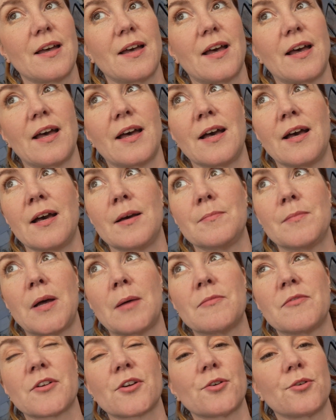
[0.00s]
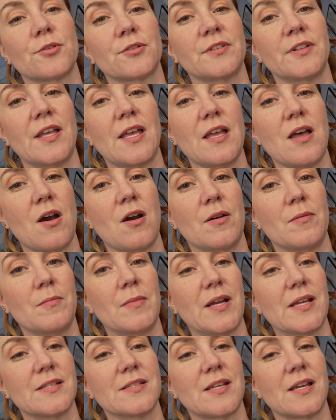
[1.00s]
I'm recording it on
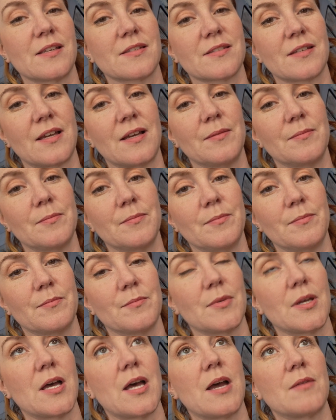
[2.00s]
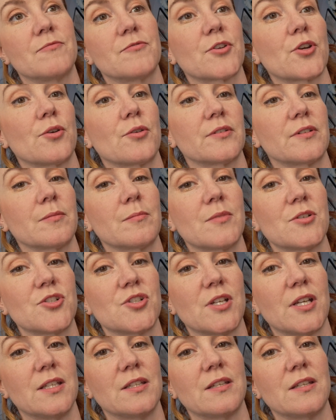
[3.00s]
my Tascam recording machine,